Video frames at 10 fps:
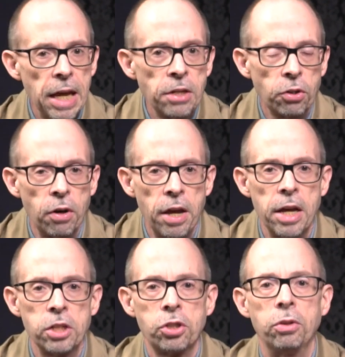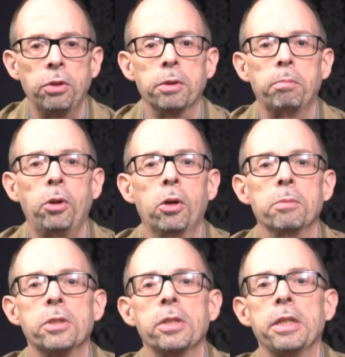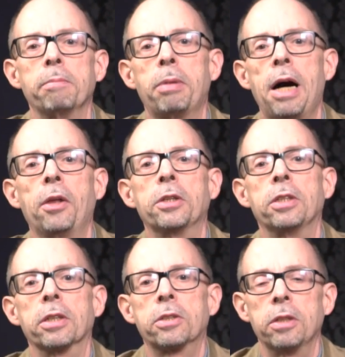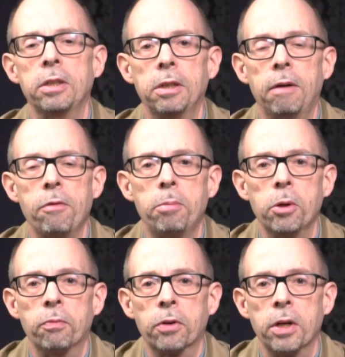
international diplomacy and politics of the Pope